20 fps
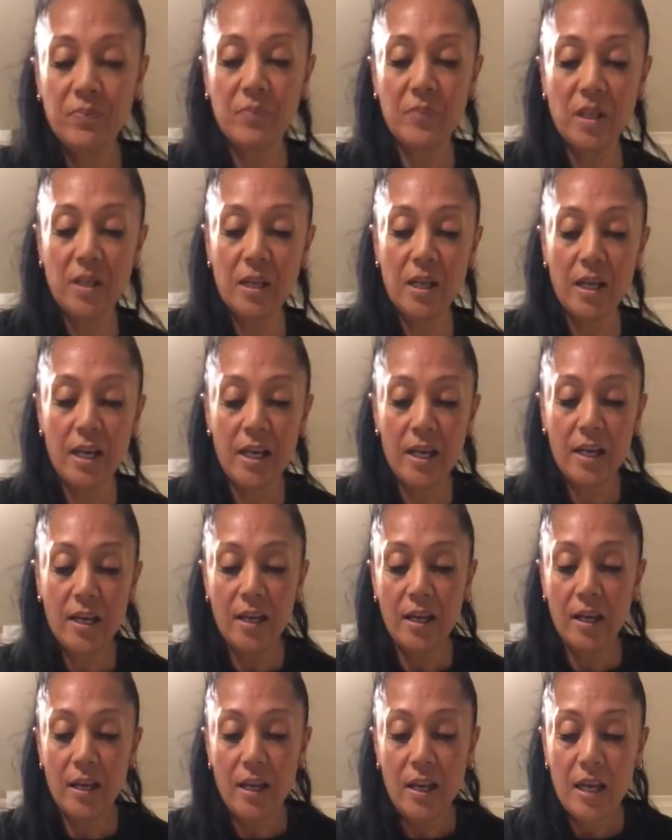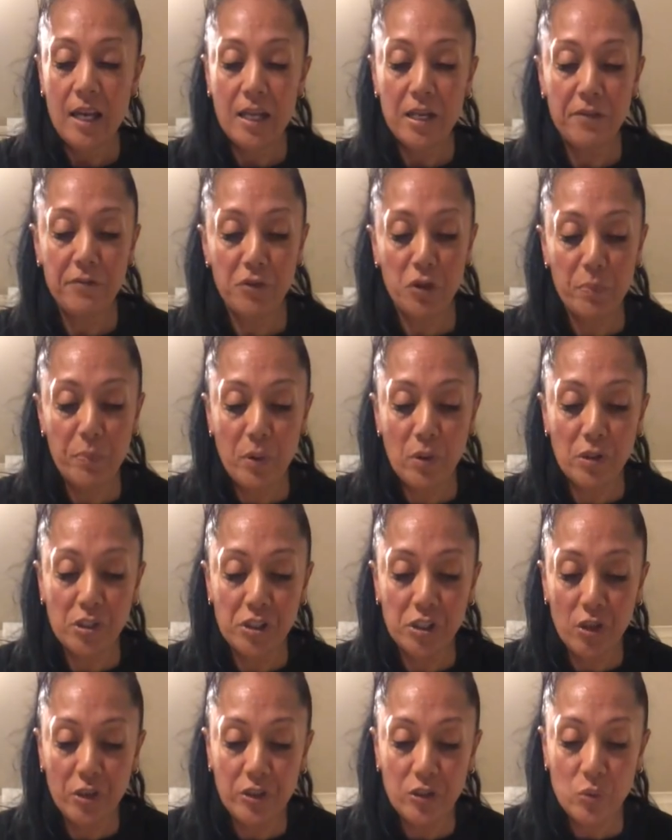Okay. And if you
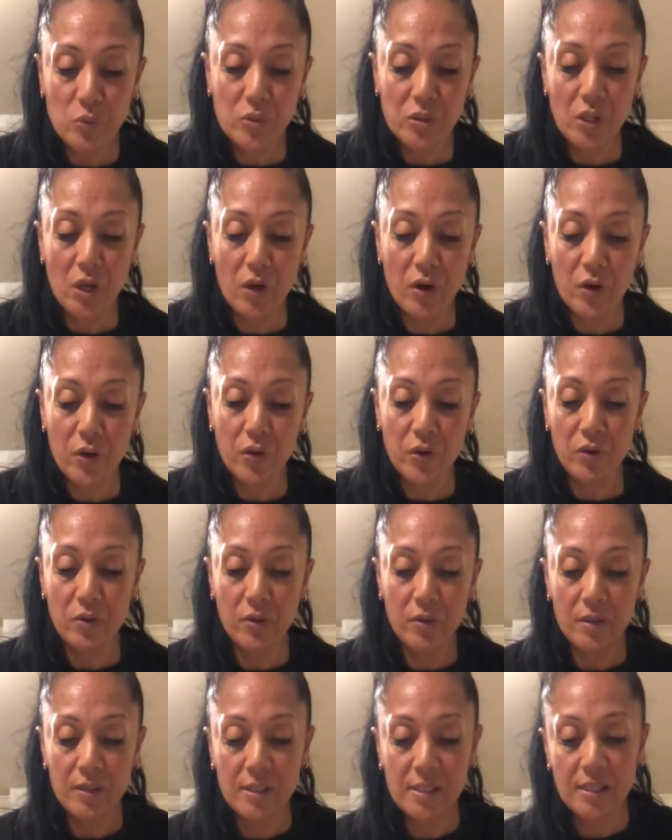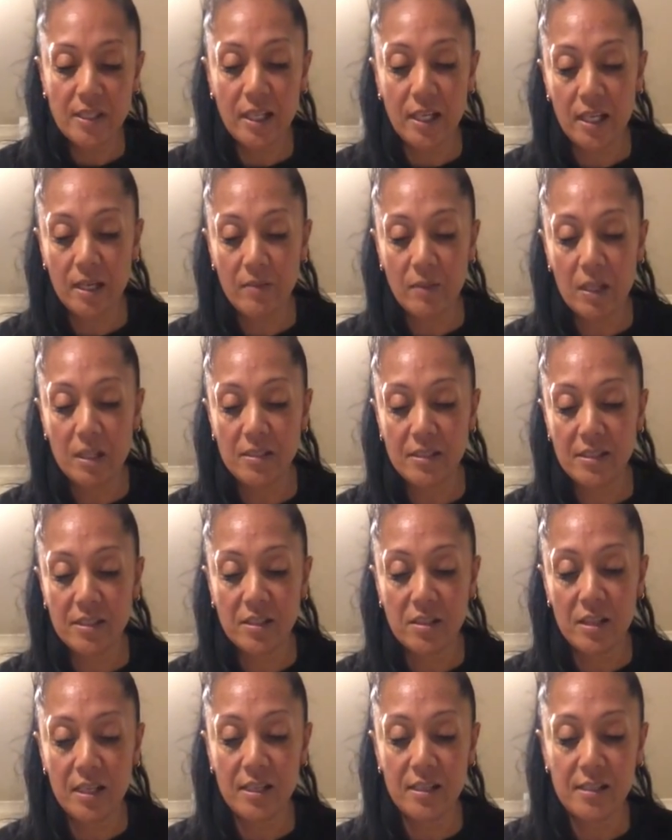push on your dough, see, it's
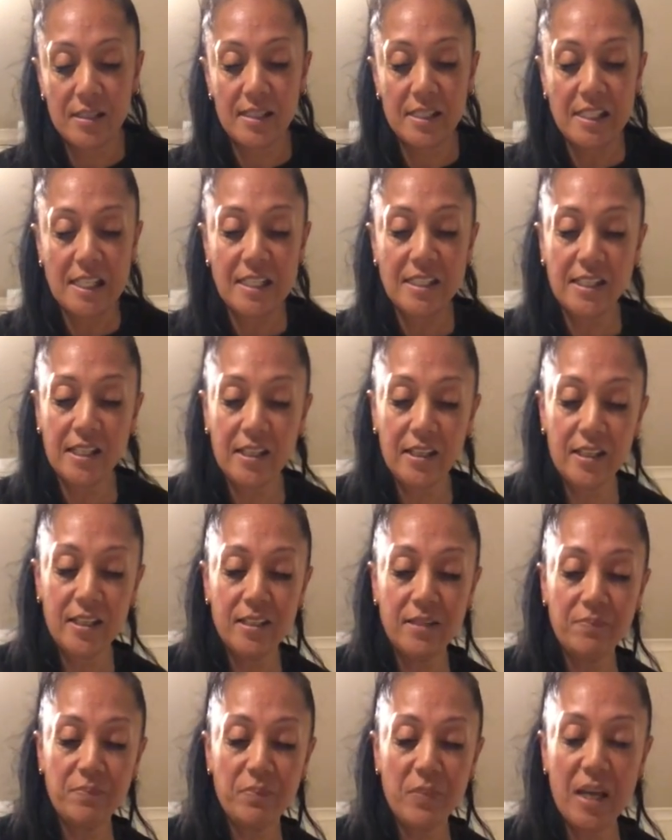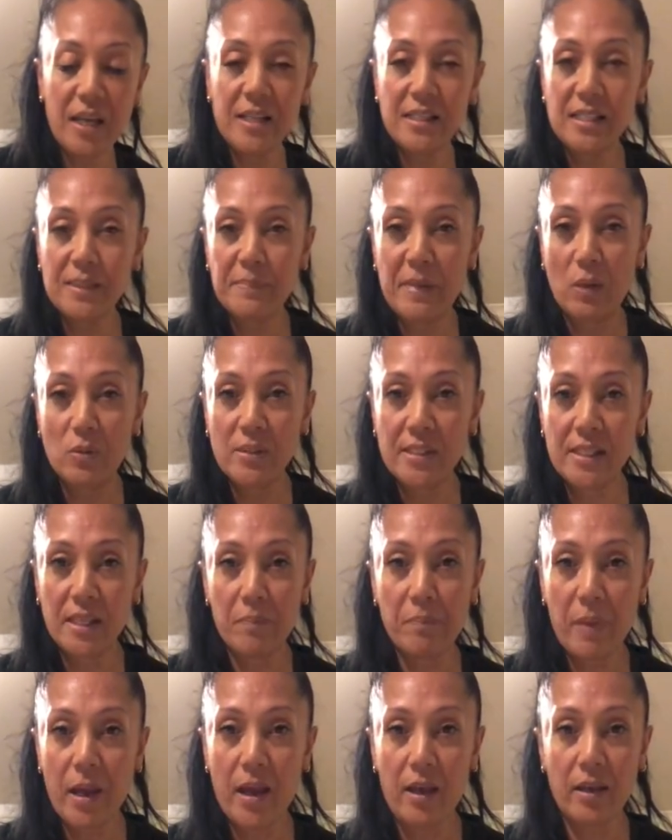dented in and it's bouncing
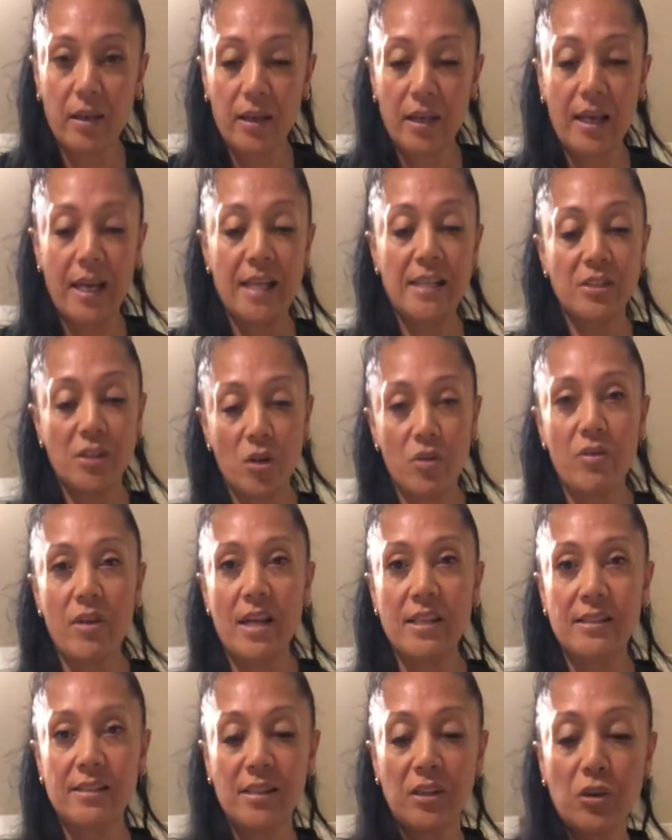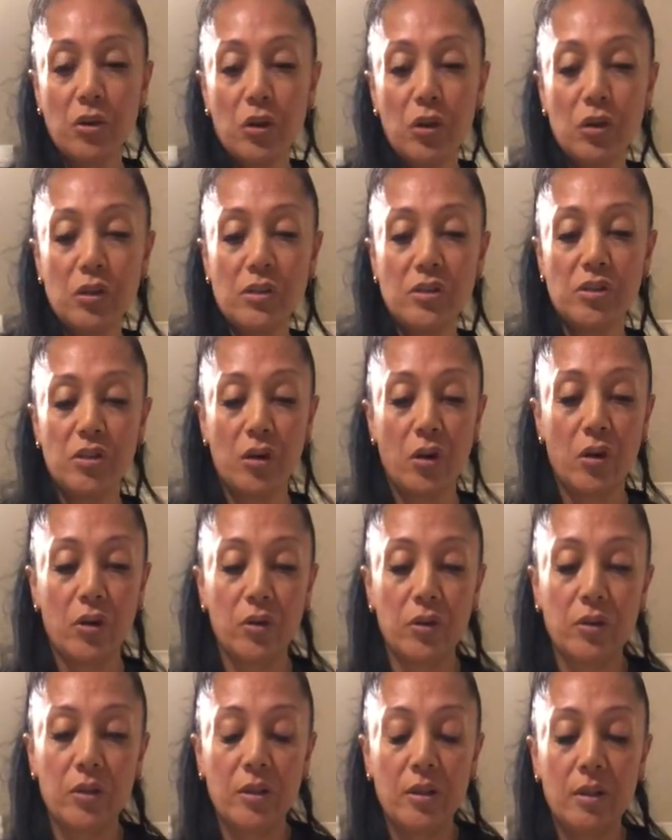back, okay? So that's a good dough.
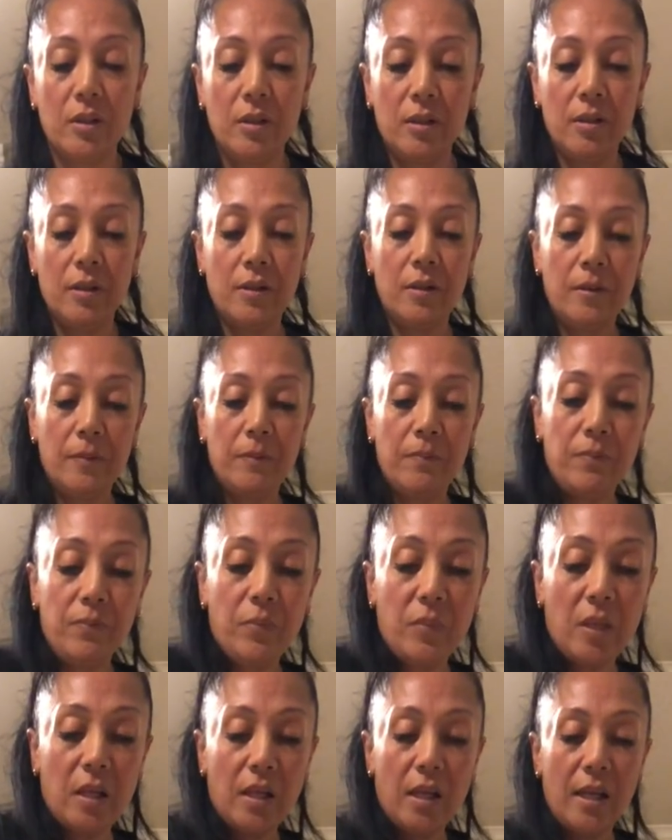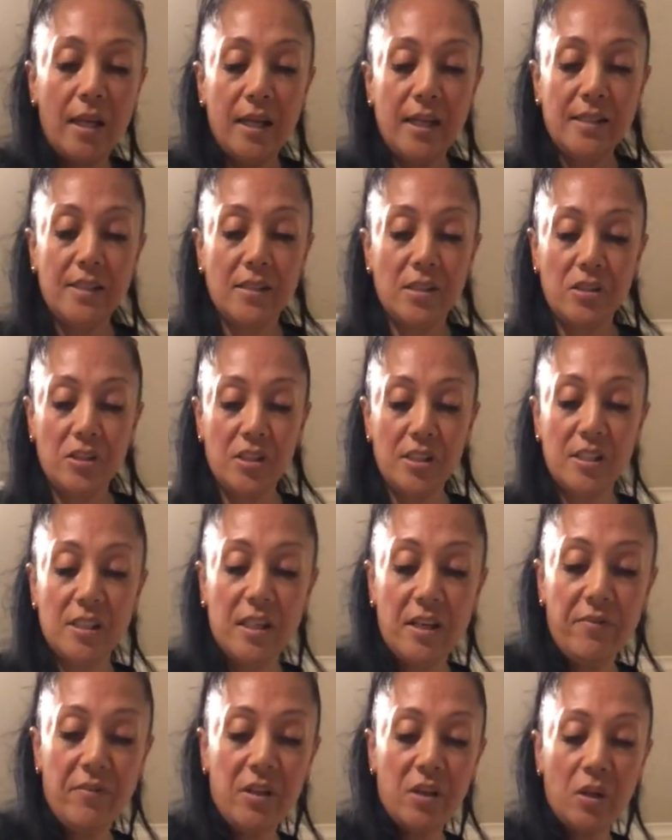Okay, so just
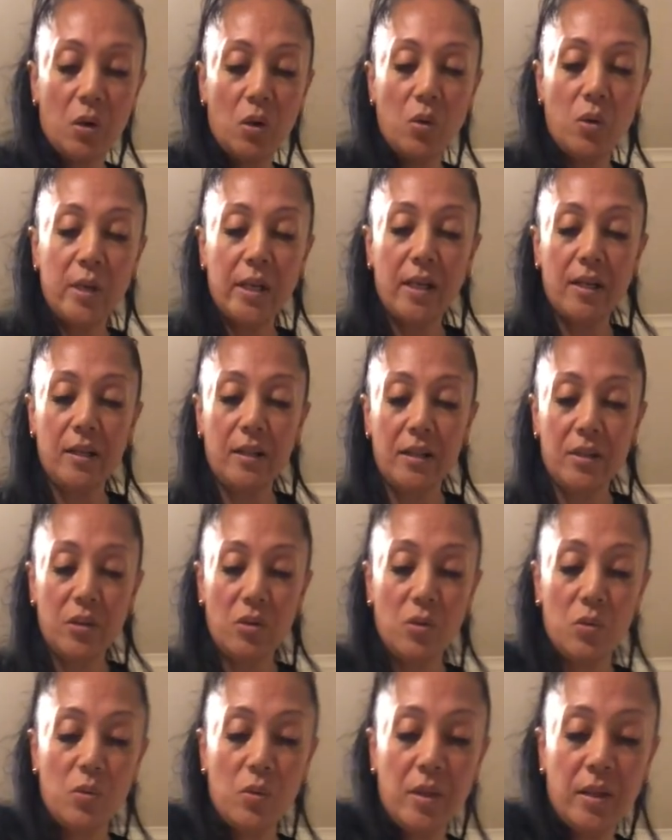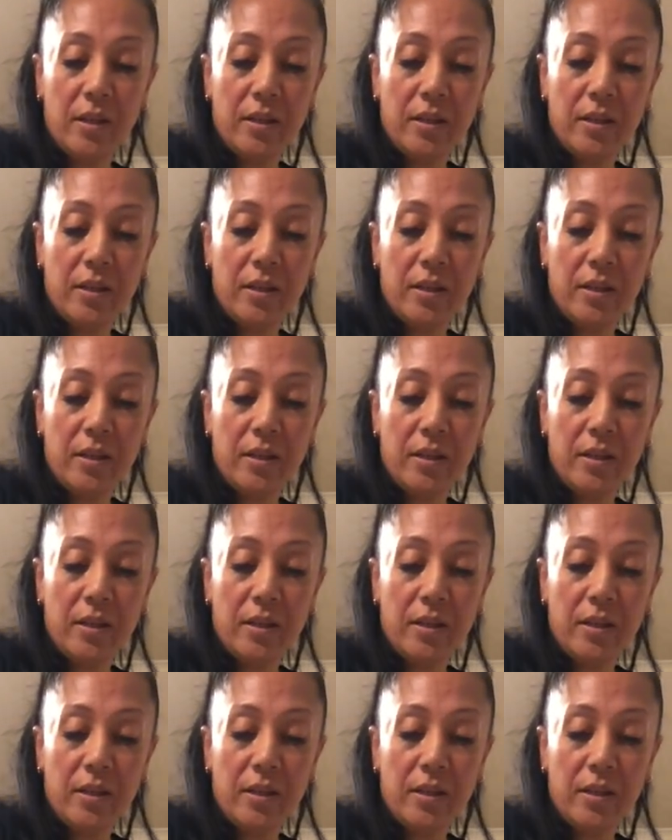give it a quick little